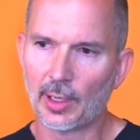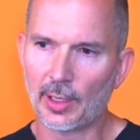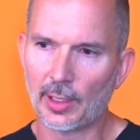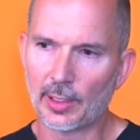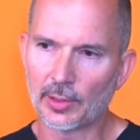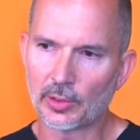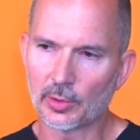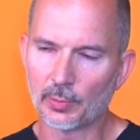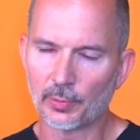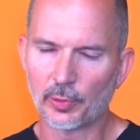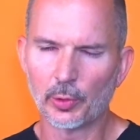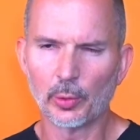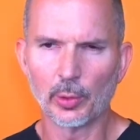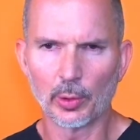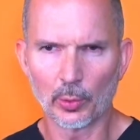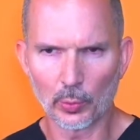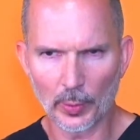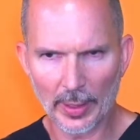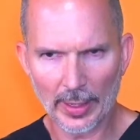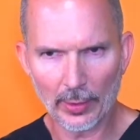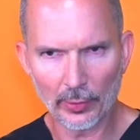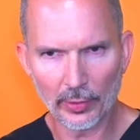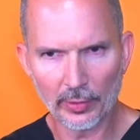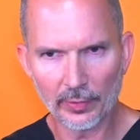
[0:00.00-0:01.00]
some fluid
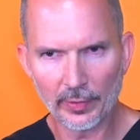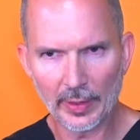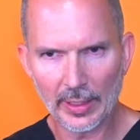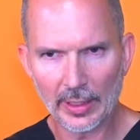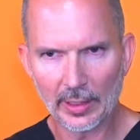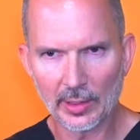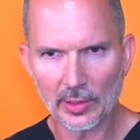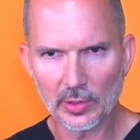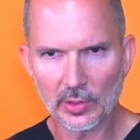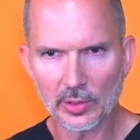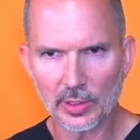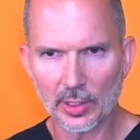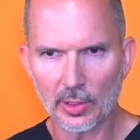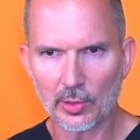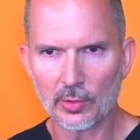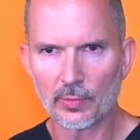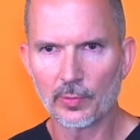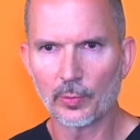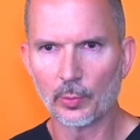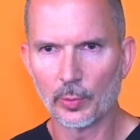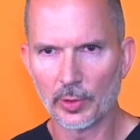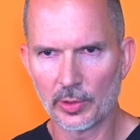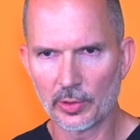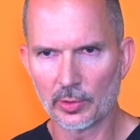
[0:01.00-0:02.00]
around the vein itself
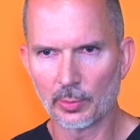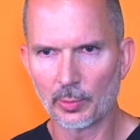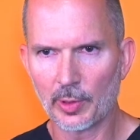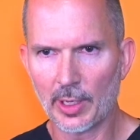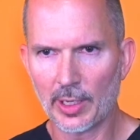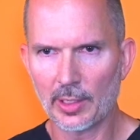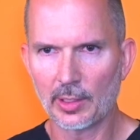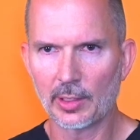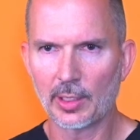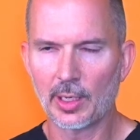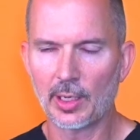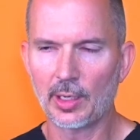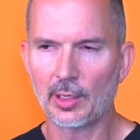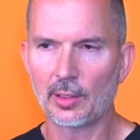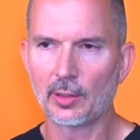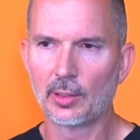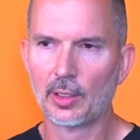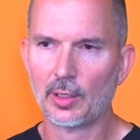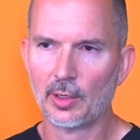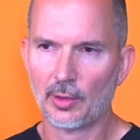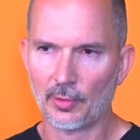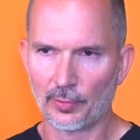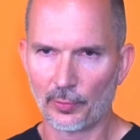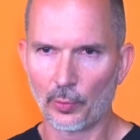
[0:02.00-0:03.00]
with some lidocaine
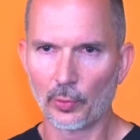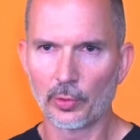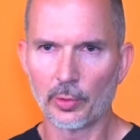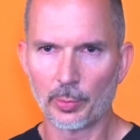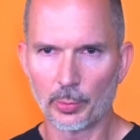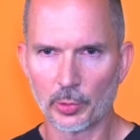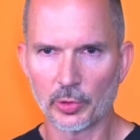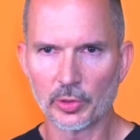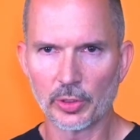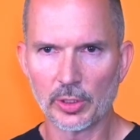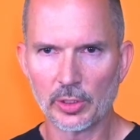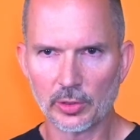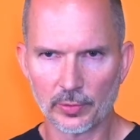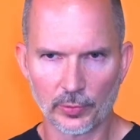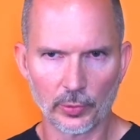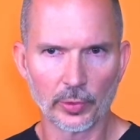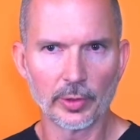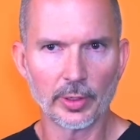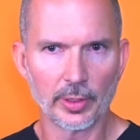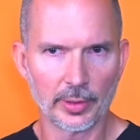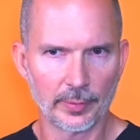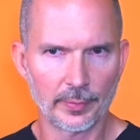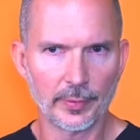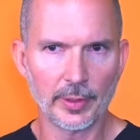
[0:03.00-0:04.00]
for the procedure for
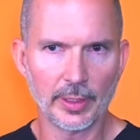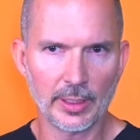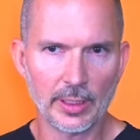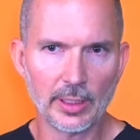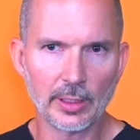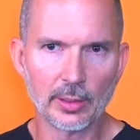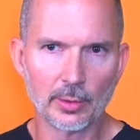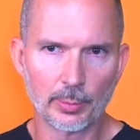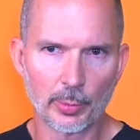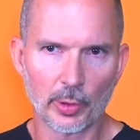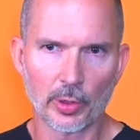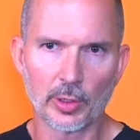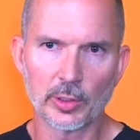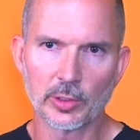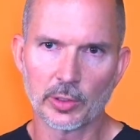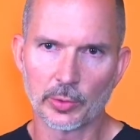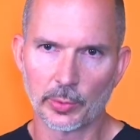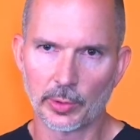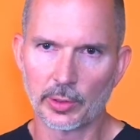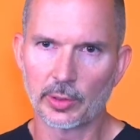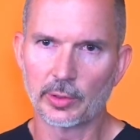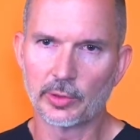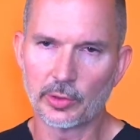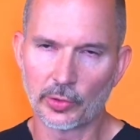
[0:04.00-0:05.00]
the heated part, so
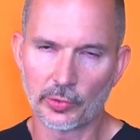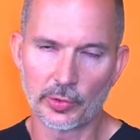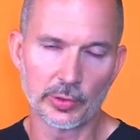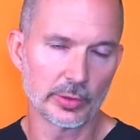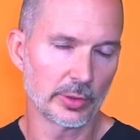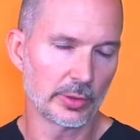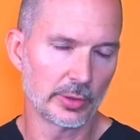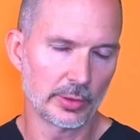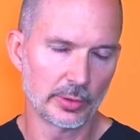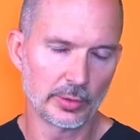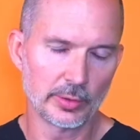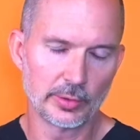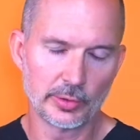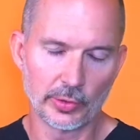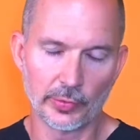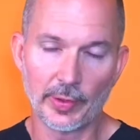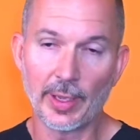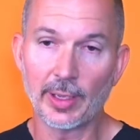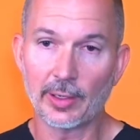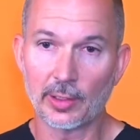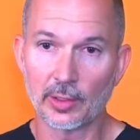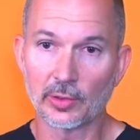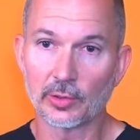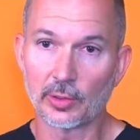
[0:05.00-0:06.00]

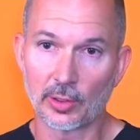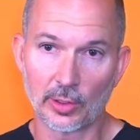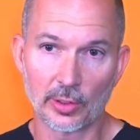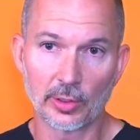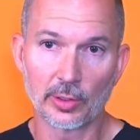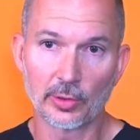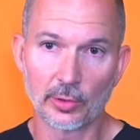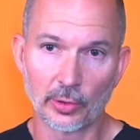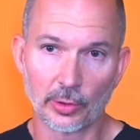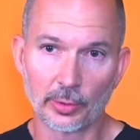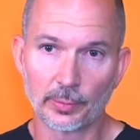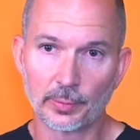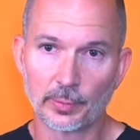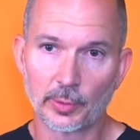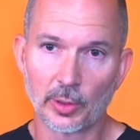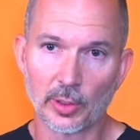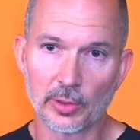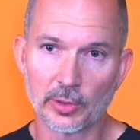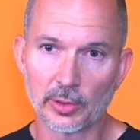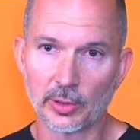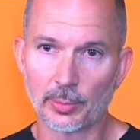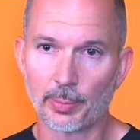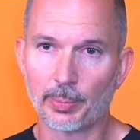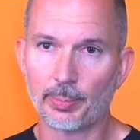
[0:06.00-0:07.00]
that doesn't hurt or
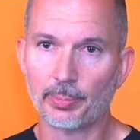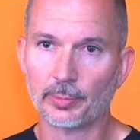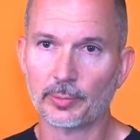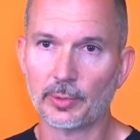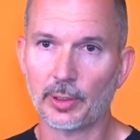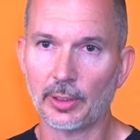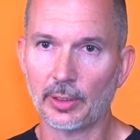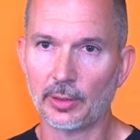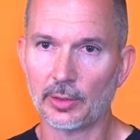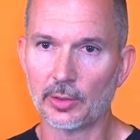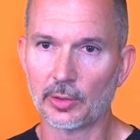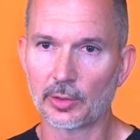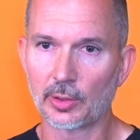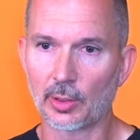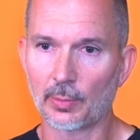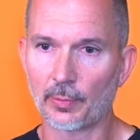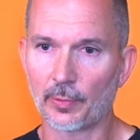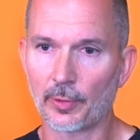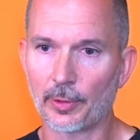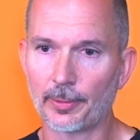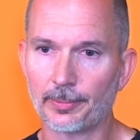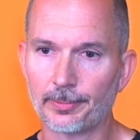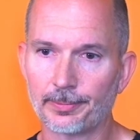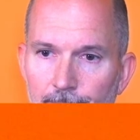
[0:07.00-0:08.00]
cause any
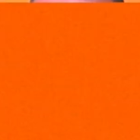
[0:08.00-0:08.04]
discomfort.